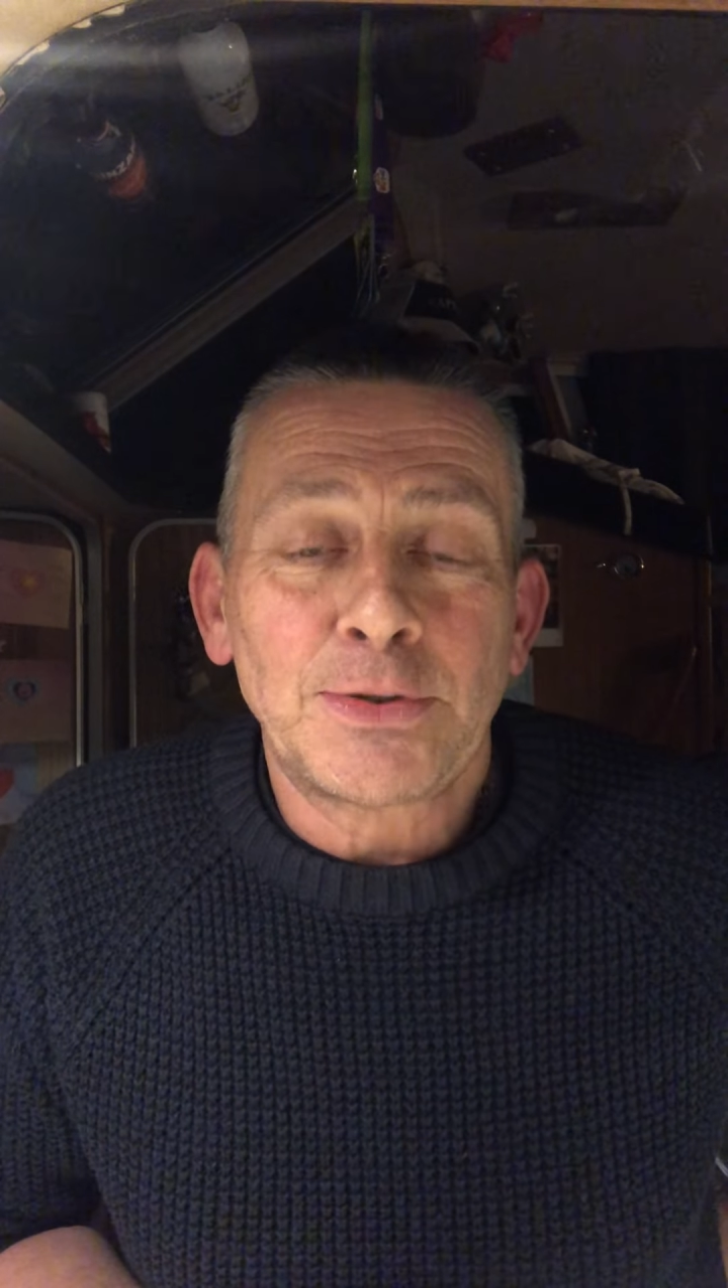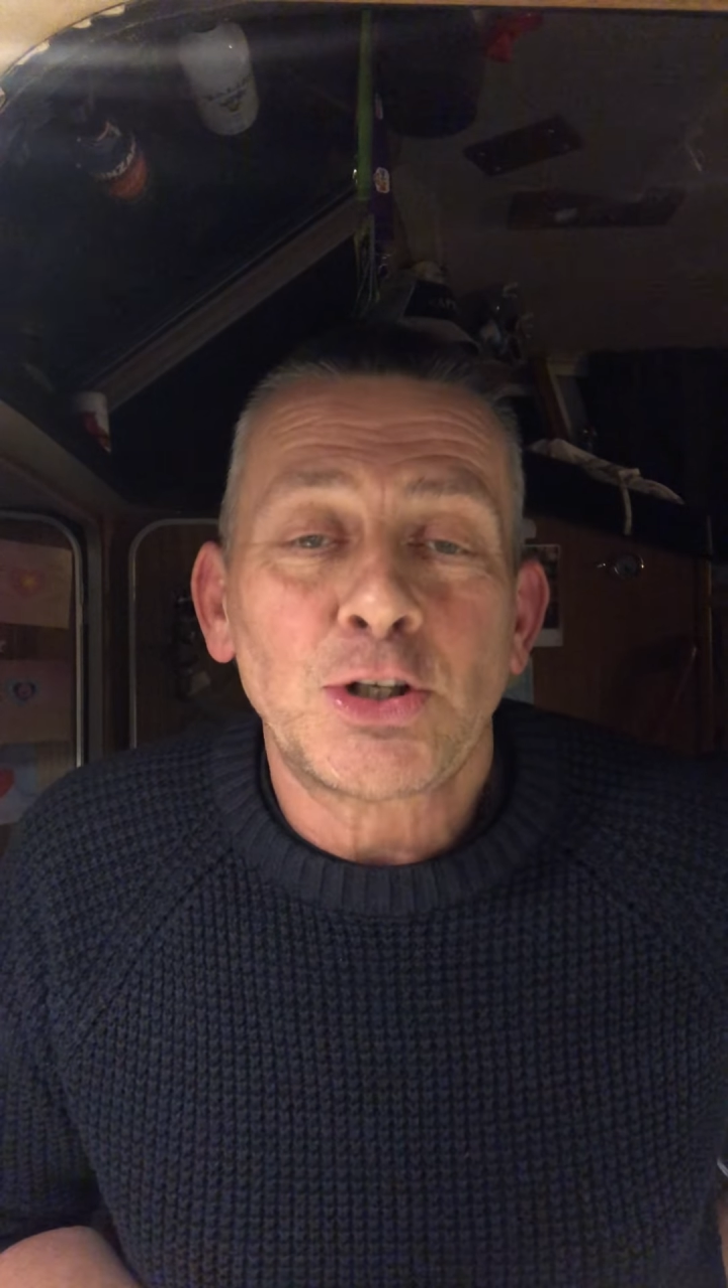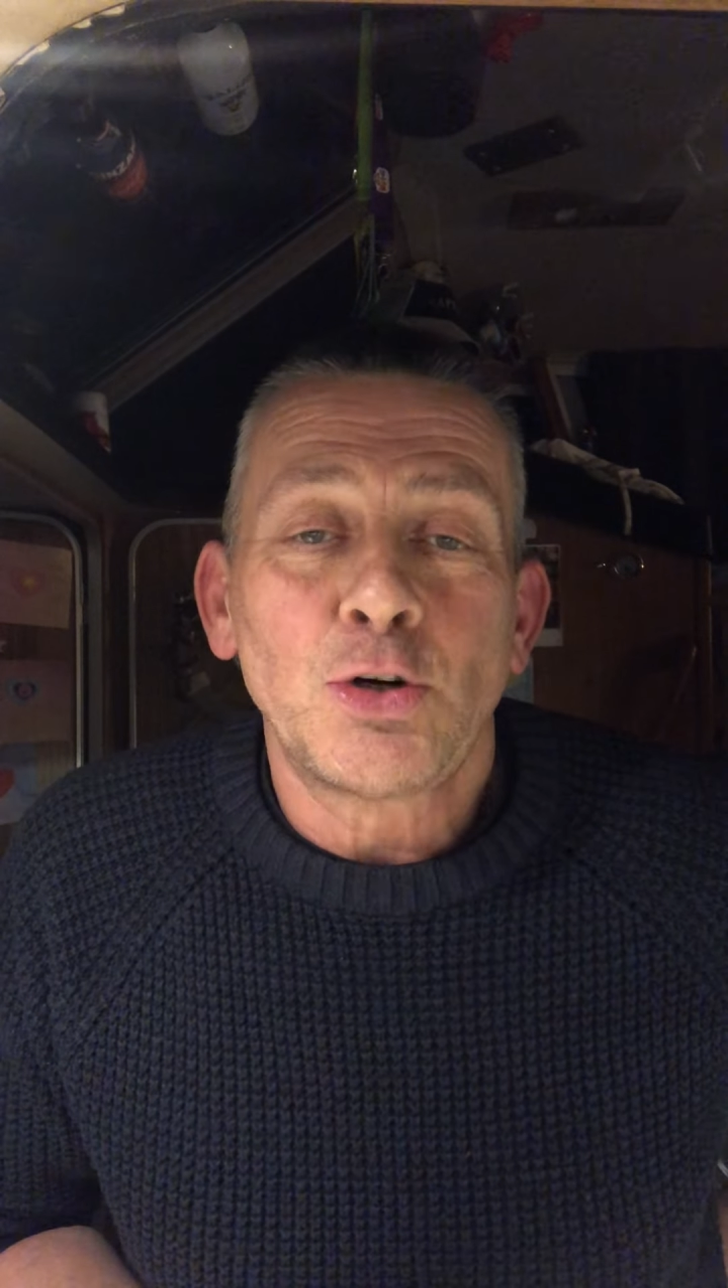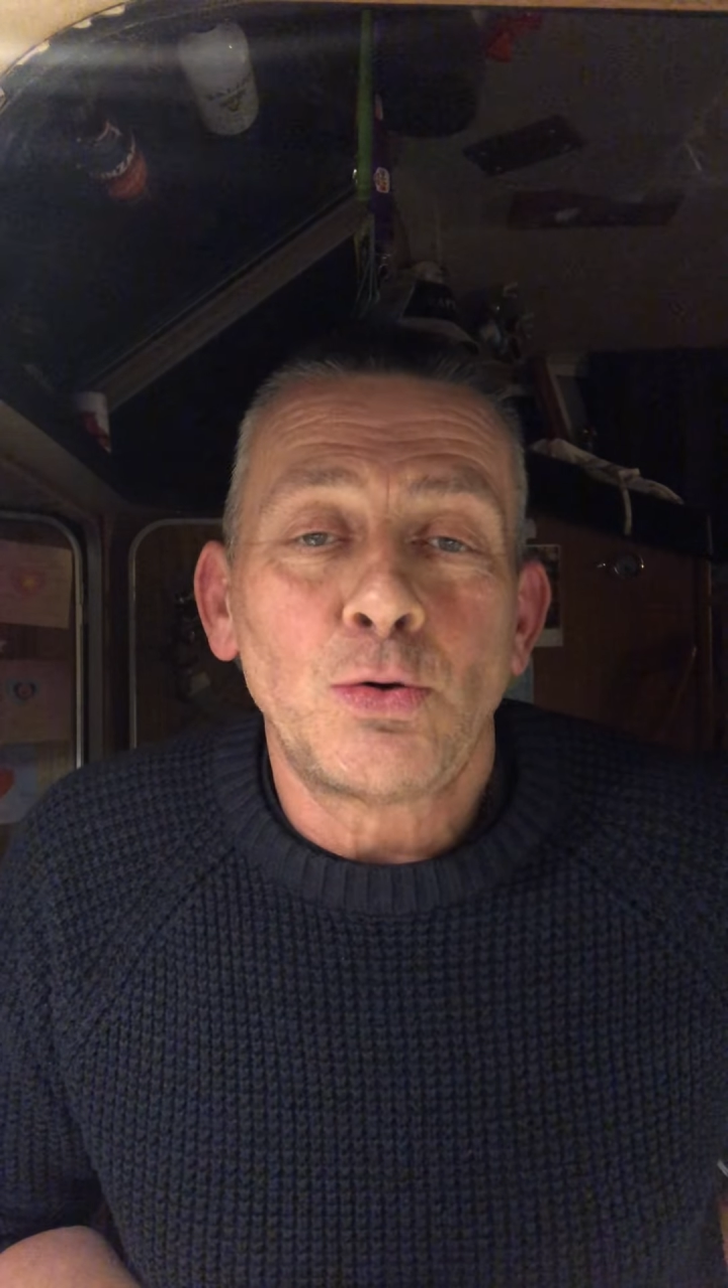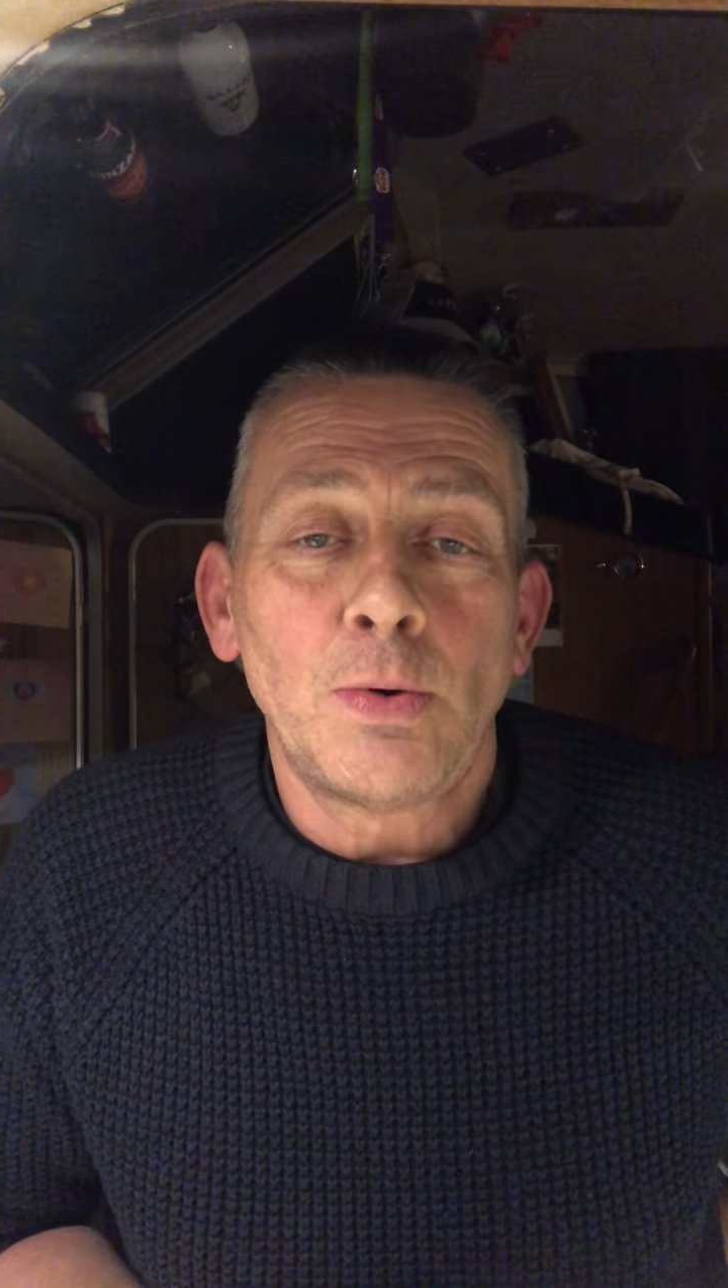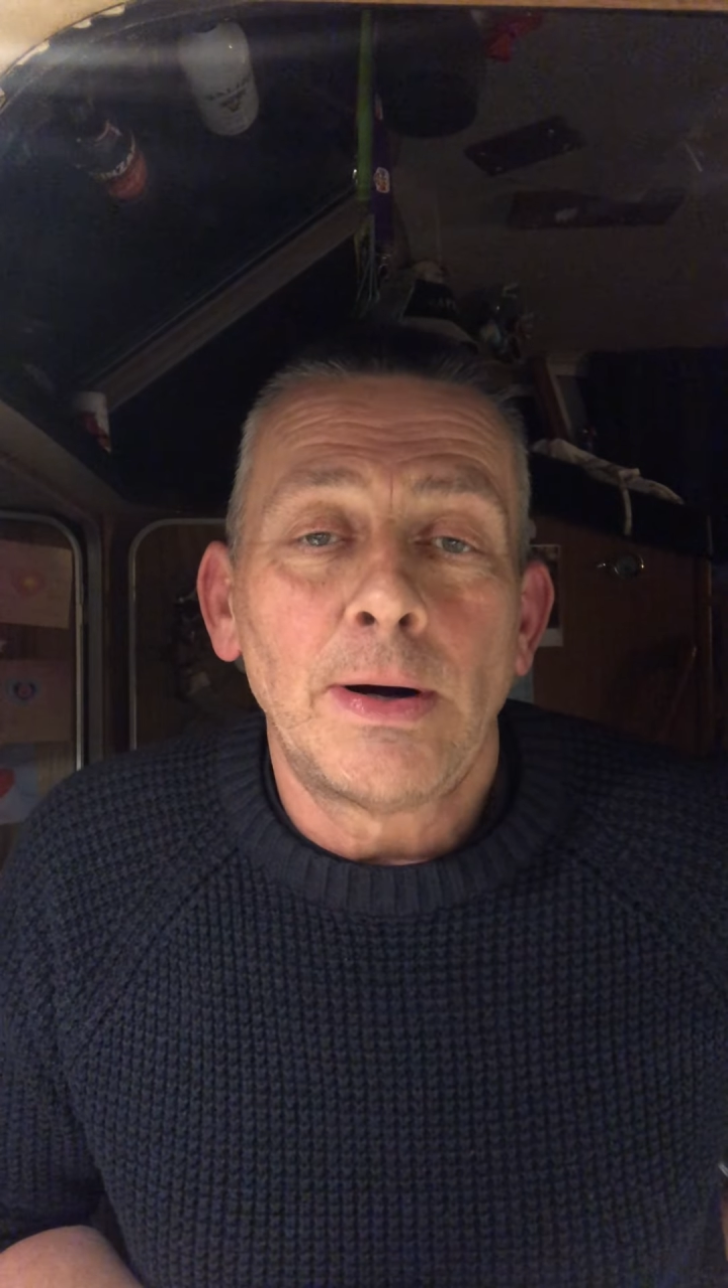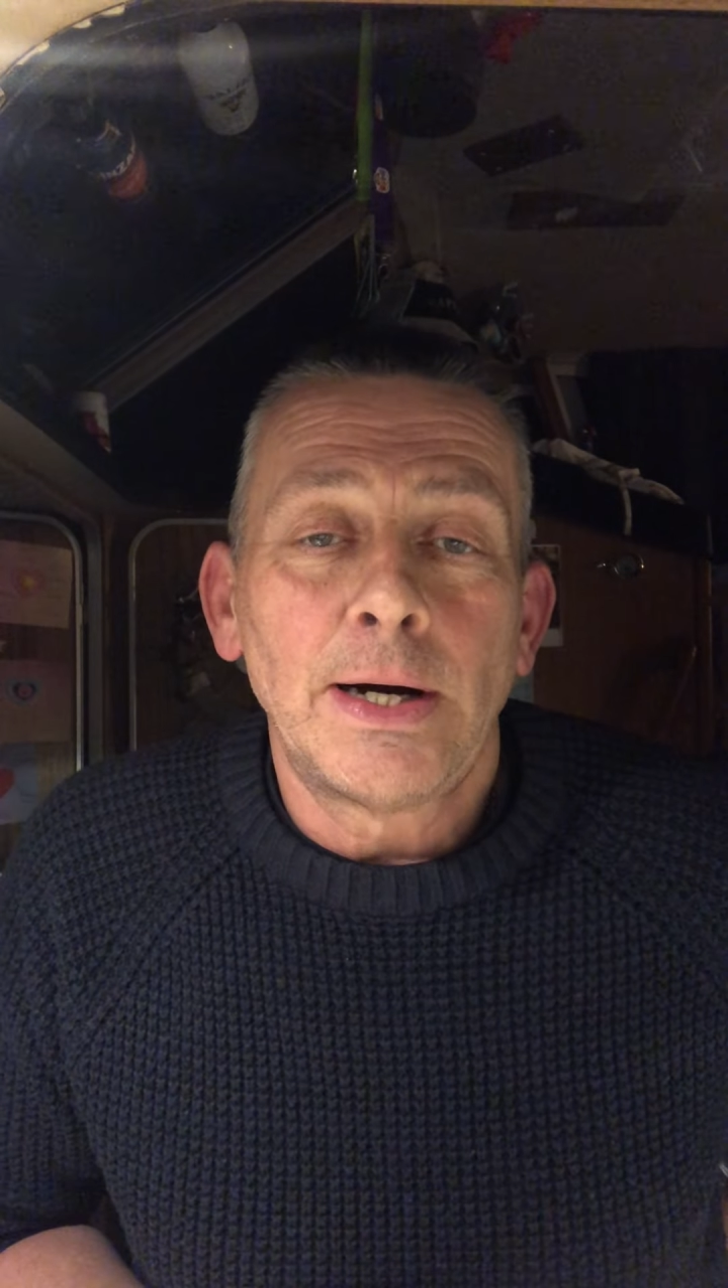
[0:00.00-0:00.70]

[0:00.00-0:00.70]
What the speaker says: to